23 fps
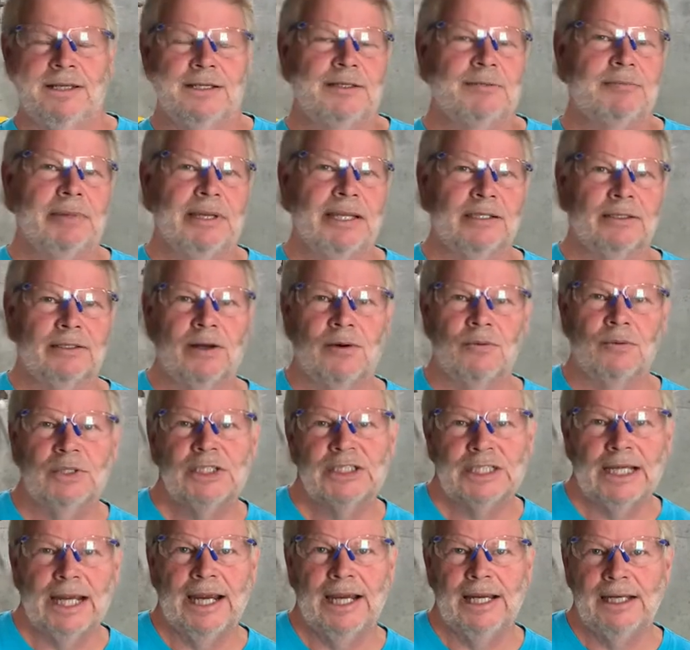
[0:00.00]
Depends on
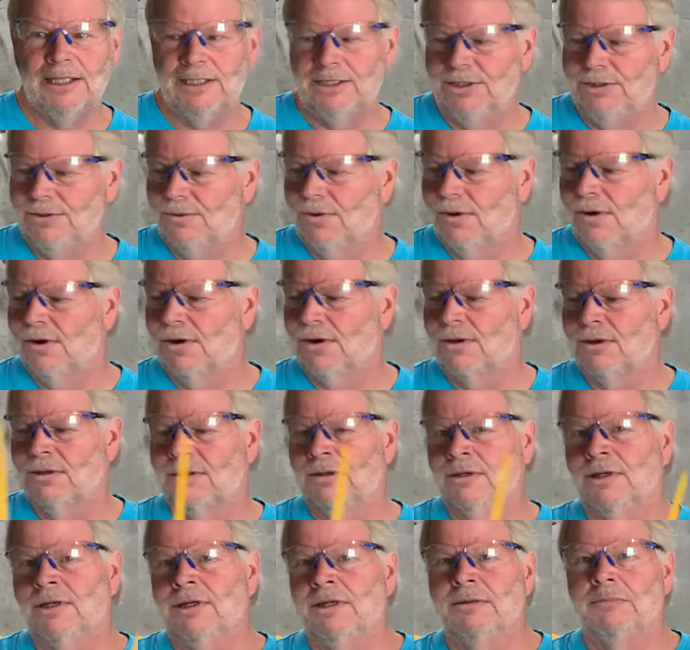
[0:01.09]
which handed you are,
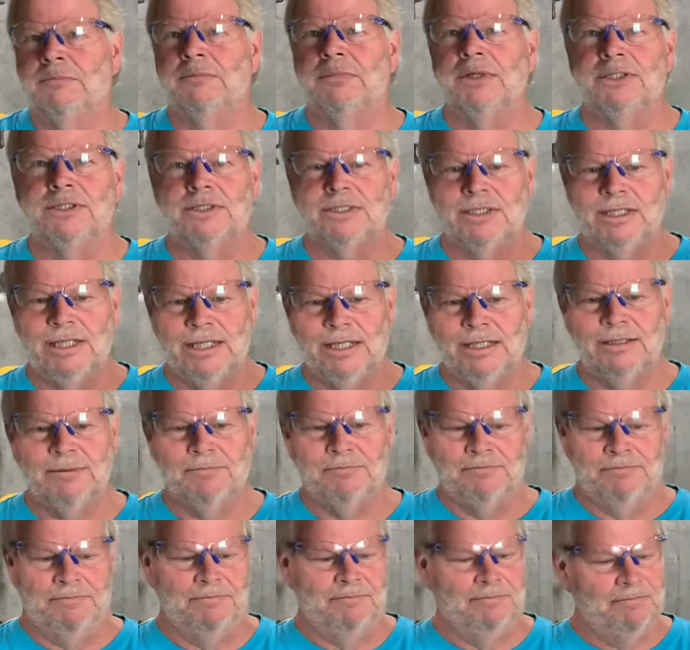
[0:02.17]
but you need to
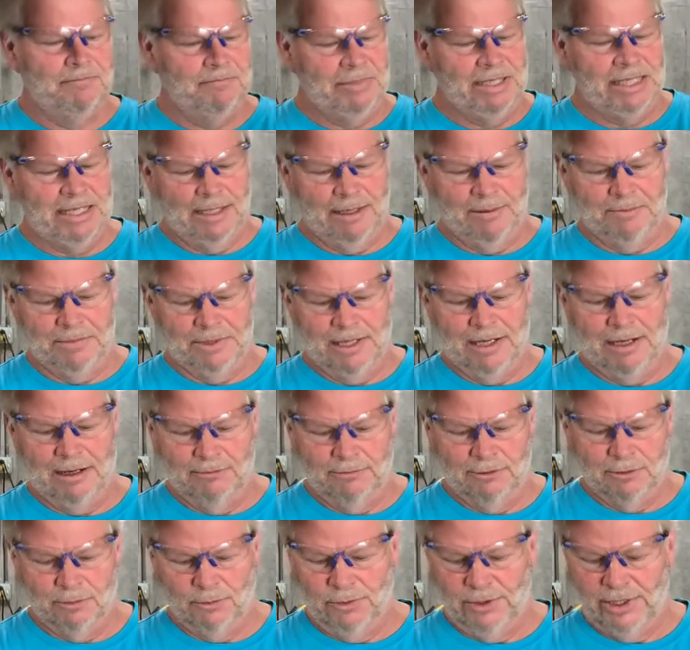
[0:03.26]
become
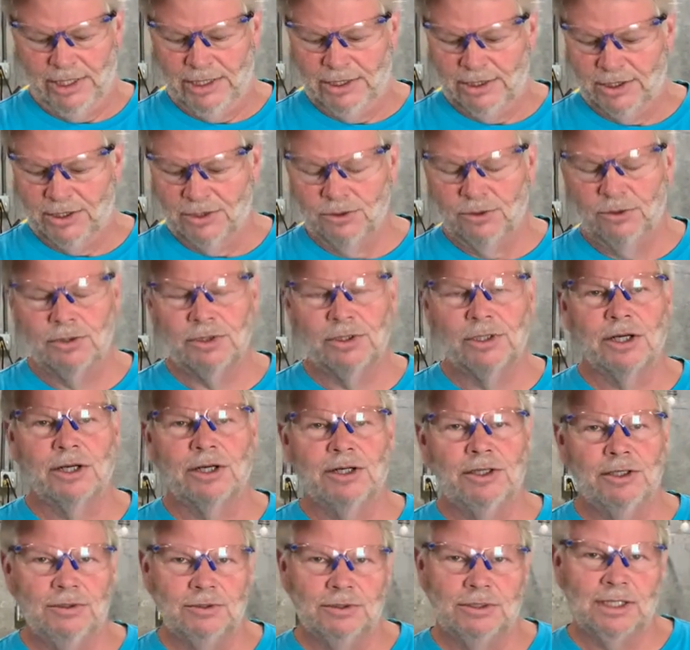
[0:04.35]
comfortable with this tool. You're
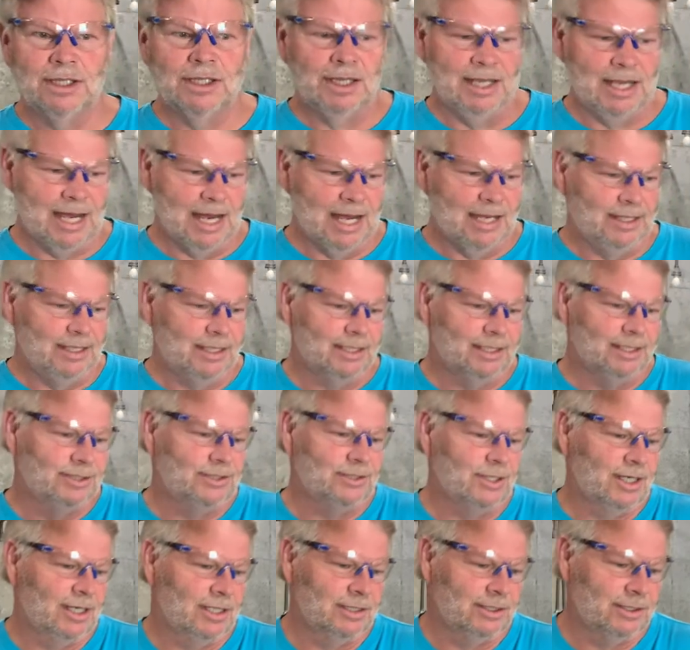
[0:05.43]
gonna use a lot in the
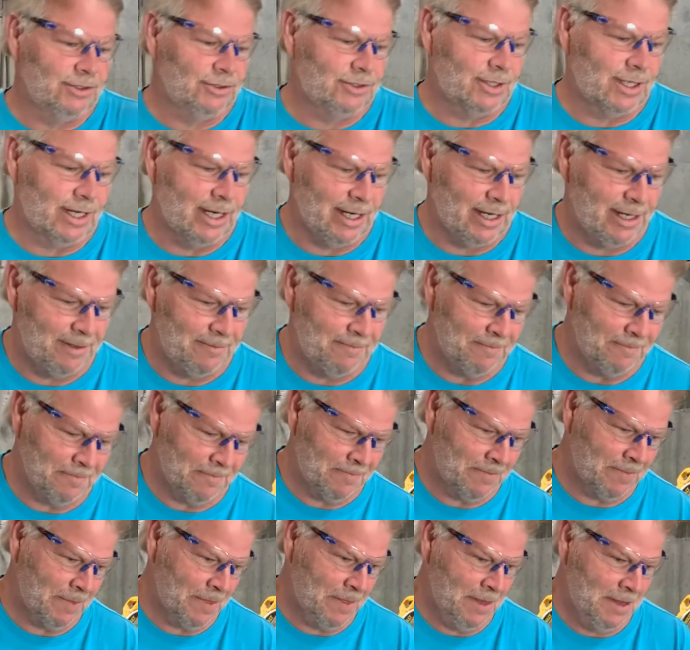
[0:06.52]
construction trade.
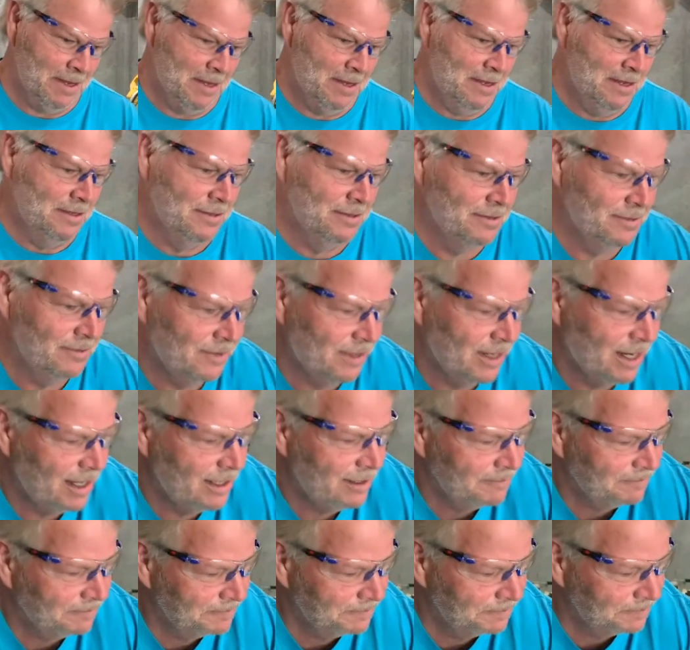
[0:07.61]
All right,
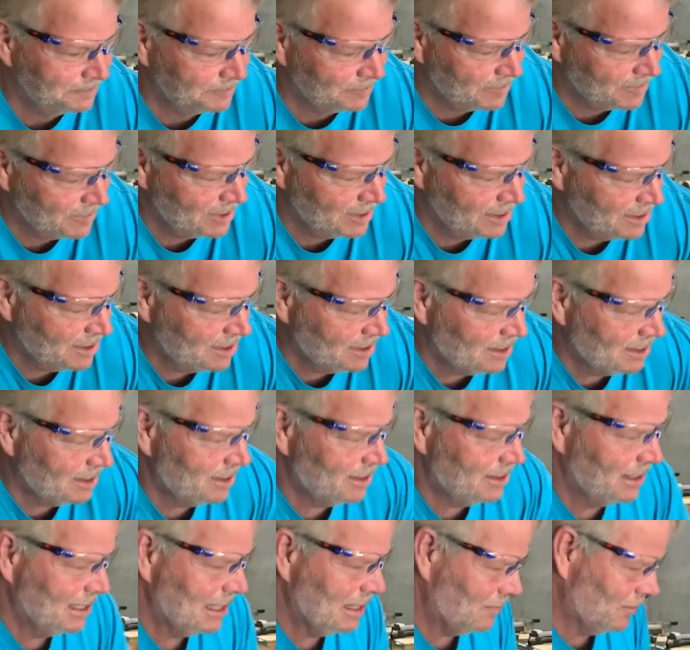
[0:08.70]

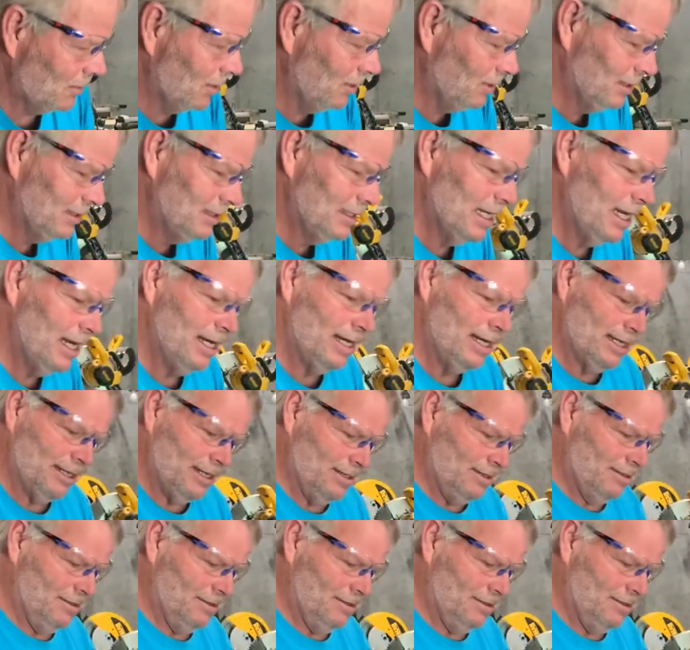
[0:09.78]
now we're gonna take